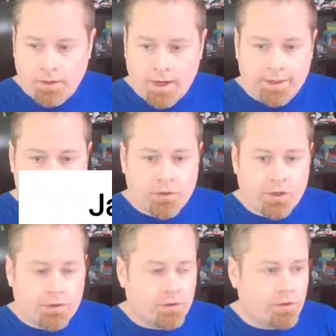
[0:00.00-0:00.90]
Hi, this is
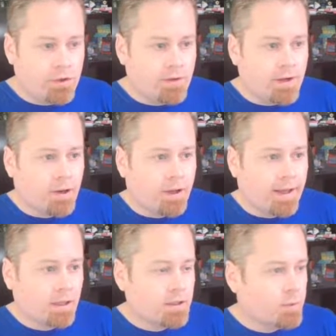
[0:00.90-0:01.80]
Jason, Chief Technical
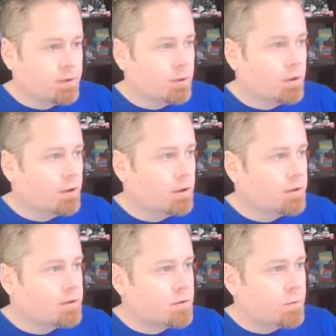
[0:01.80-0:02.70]
Analyst with
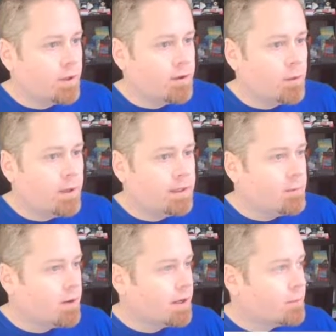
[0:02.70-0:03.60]
ToroAlerts with your weekly
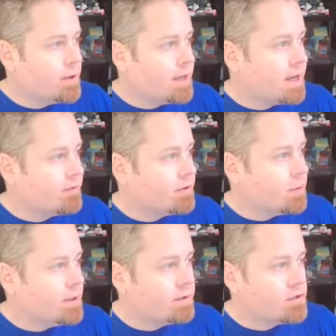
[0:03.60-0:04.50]
market recap for the
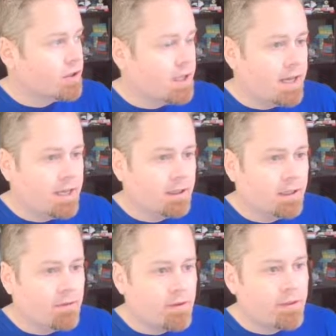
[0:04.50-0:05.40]
week of July
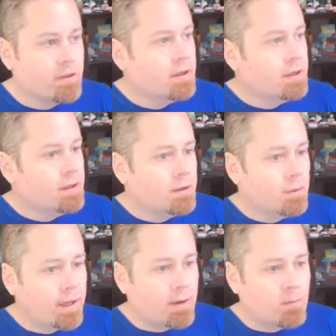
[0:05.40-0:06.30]
11th.
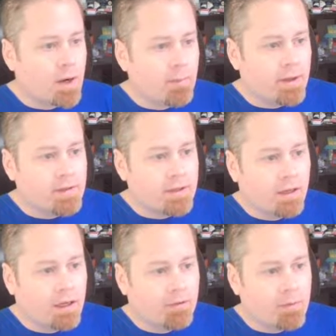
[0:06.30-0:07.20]
We had a broad-based
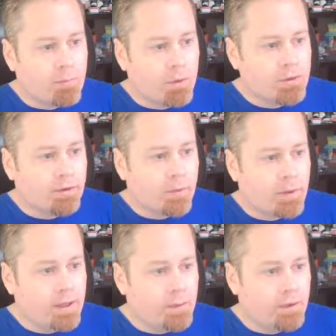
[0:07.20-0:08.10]
sell-off for most of the
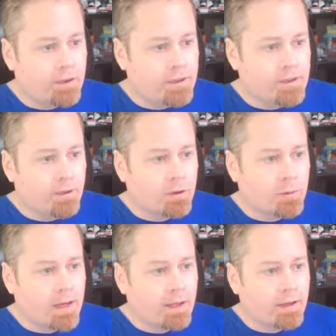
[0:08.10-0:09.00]
week with a decent little
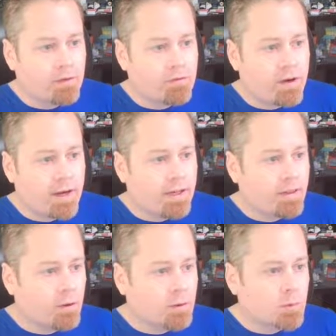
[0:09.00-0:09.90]
rally on Friday
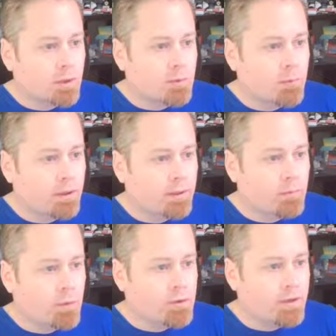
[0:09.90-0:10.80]
that ultimately
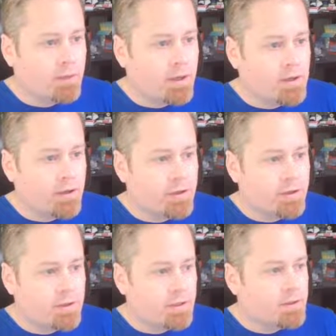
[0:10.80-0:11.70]
put most of the major
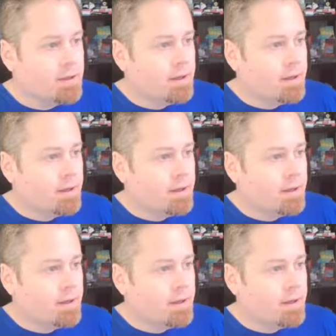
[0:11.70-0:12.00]
indices